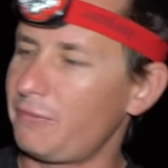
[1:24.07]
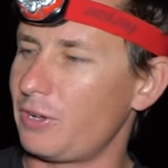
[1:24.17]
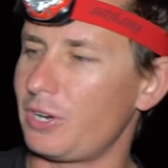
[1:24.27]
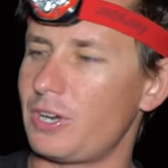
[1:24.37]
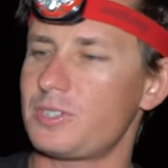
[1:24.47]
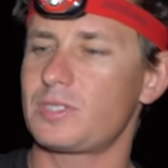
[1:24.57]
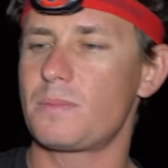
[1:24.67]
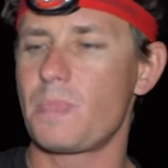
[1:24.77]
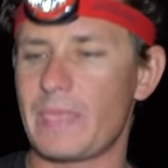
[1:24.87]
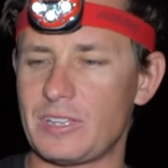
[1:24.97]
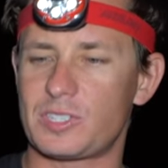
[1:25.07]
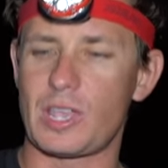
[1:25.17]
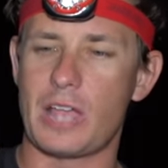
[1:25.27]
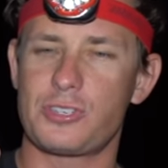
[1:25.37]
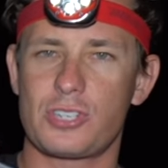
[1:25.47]
footers, and
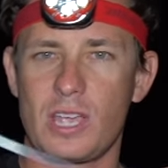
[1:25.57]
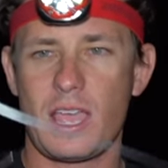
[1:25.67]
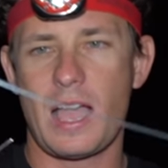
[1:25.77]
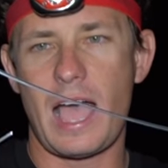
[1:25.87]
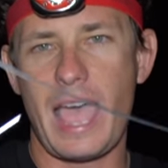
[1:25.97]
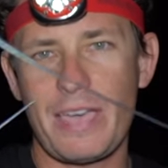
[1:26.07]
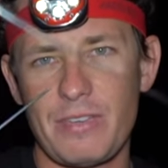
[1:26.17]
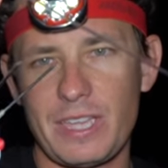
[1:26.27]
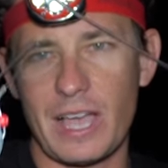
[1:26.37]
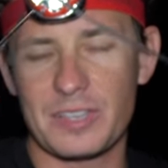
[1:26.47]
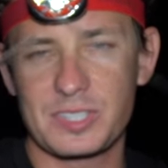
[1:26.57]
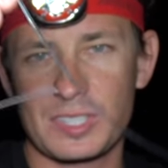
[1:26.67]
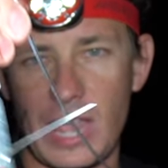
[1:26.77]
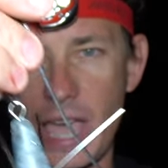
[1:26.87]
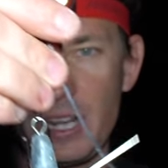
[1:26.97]
such. I have a
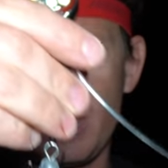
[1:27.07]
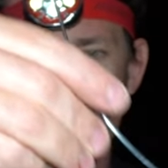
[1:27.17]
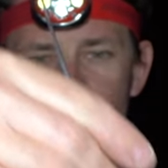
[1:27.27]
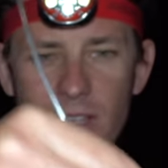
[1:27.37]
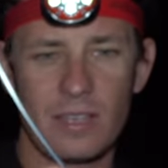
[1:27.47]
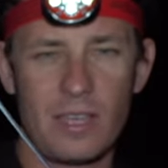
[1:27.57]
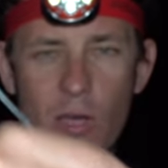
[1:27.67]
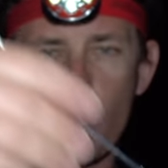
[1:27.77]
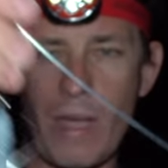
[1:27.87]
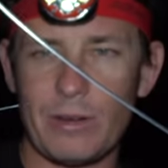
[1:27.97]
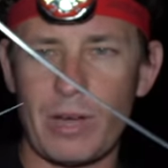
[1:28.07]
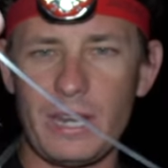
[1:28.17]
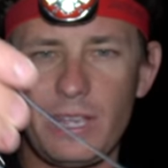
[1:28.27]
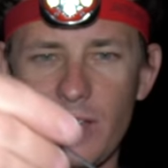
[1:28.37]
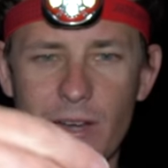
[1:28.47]
sliding weight
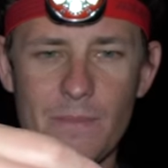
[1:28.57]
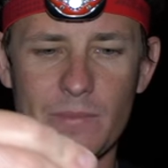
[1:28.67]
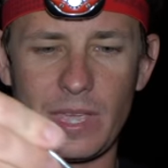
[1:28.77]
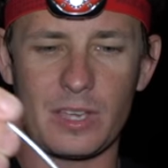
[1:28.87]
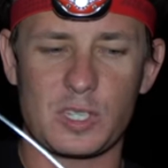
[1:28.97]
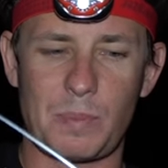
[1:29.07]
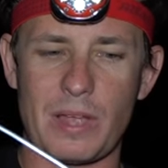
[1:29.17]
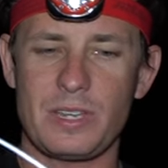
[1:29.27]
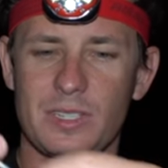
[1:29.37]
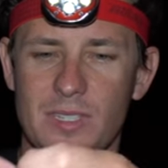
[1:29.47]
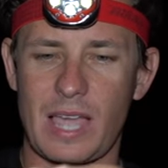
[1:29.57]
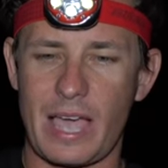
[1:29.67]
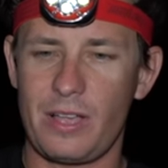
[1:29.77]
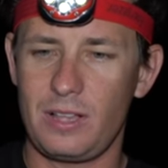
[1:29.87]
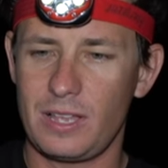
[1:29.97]
right here, like a Sputnik
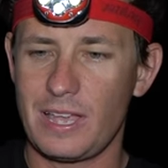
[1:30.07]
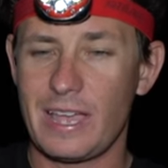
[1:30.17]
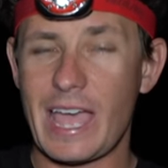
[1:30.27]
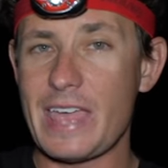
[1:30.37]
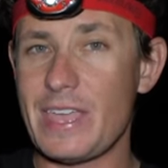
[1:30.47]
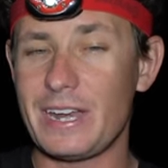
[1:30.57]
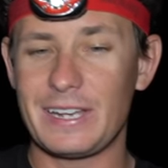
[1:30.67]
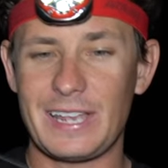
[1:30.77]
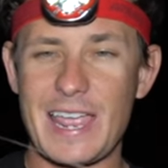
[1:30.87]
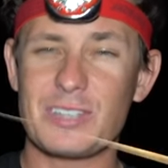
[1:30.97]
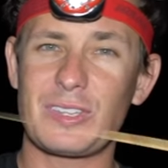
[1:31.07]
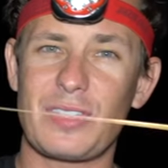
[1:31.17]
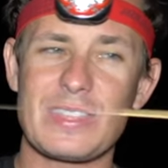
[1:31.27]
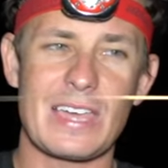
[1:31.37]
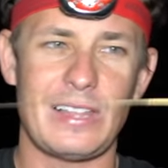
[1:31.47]
style. And then here's the
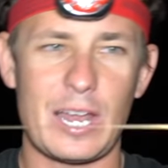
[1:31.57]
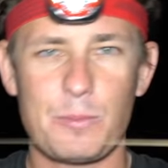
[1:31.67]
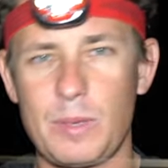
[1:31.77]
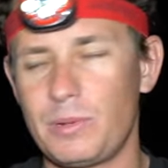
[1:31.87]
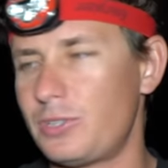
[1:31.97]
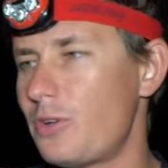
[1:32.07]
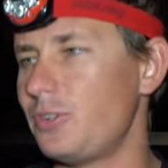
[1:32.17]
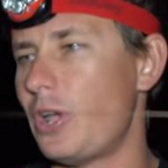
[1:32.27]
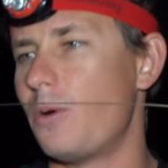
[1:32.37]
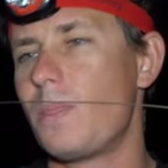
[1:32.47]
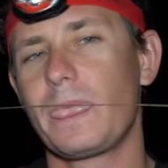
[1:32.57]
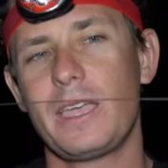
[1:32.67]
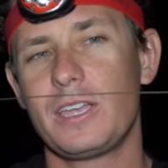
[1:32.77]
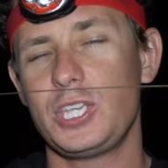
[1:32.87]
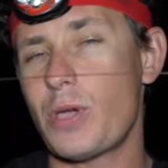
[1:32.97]
thing that a lot of people don't know.
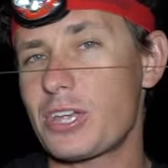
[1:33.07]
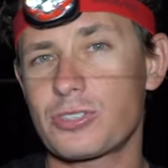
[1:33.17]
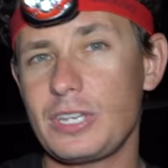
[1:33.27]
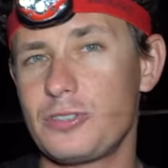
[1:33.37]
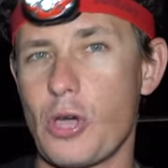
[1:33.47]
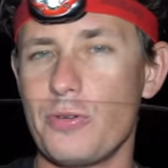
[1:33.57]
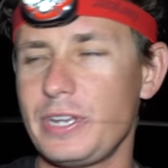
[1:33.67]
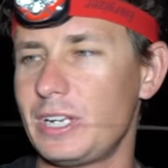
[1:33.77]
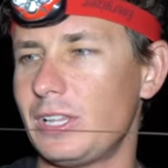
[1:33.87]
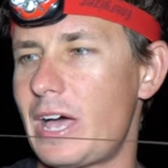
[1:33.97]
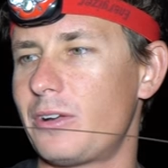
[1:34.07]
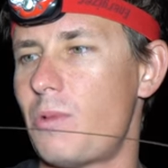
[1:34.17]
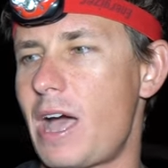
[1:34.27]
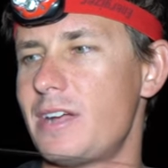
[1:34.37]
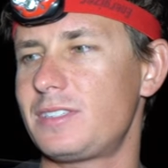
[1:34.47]
You actually don't need a lot of
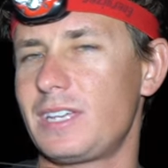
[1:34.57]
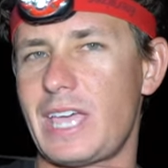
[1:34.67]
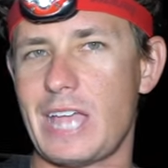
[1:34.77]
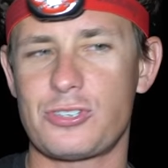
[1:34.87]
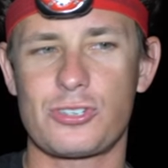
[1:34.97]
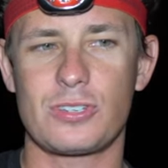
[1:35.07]
wire to catch